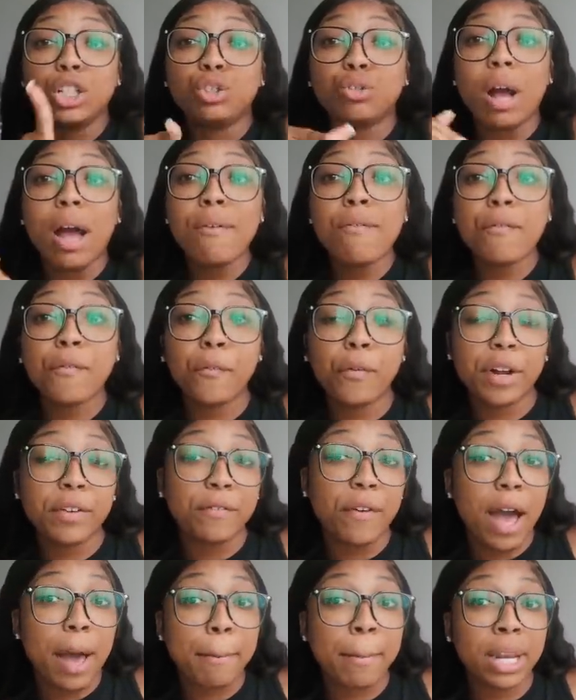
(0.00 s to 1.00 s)
Driving
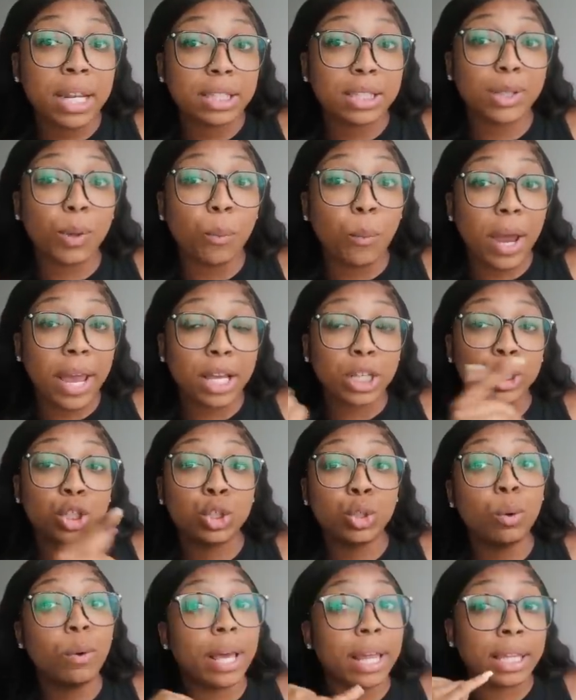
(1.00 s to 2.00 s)
45 minutes away
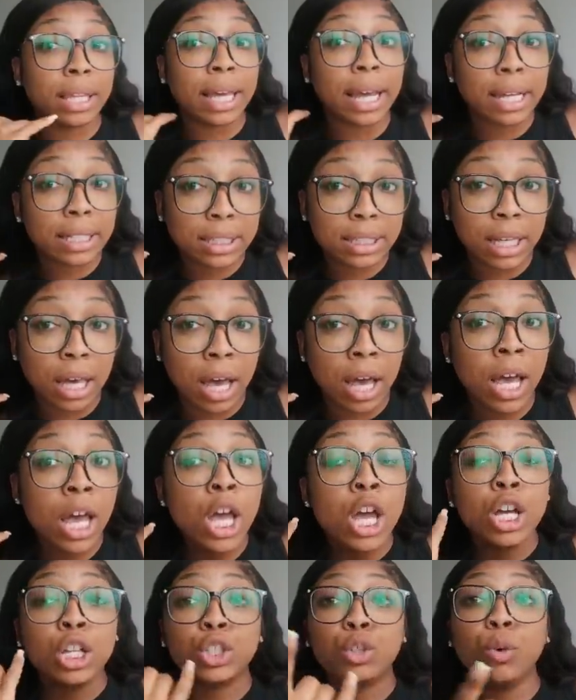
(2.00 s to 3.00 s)
to Atlanta
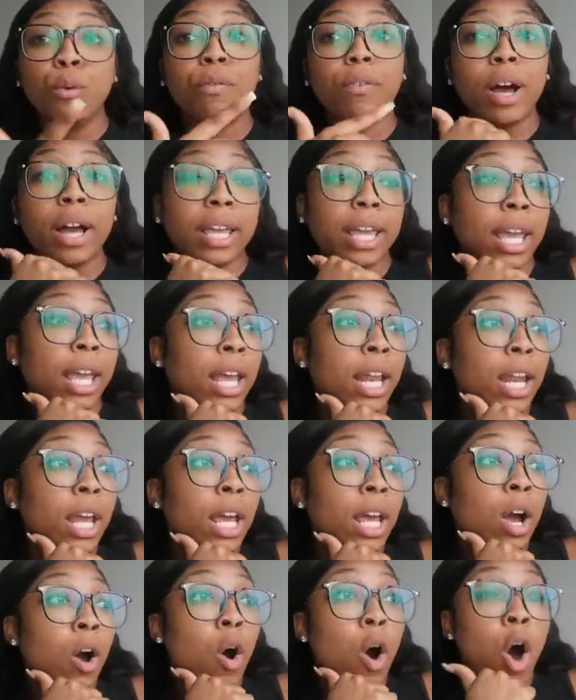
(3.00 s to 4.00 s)
to
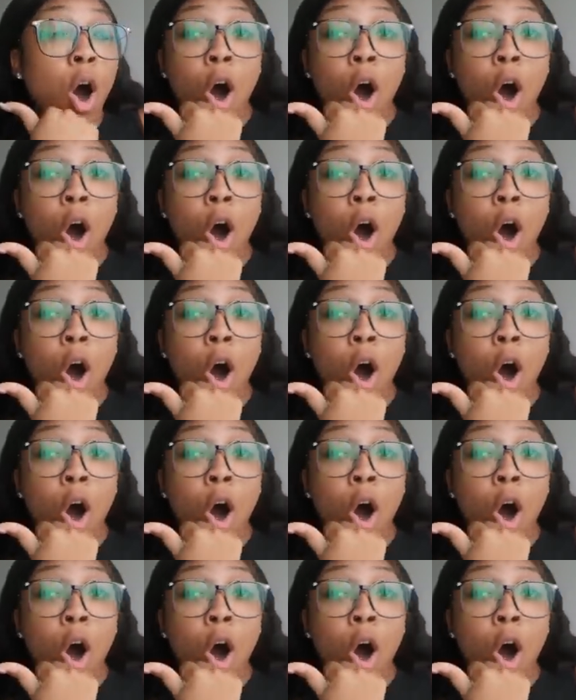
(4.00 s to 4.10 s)
fucking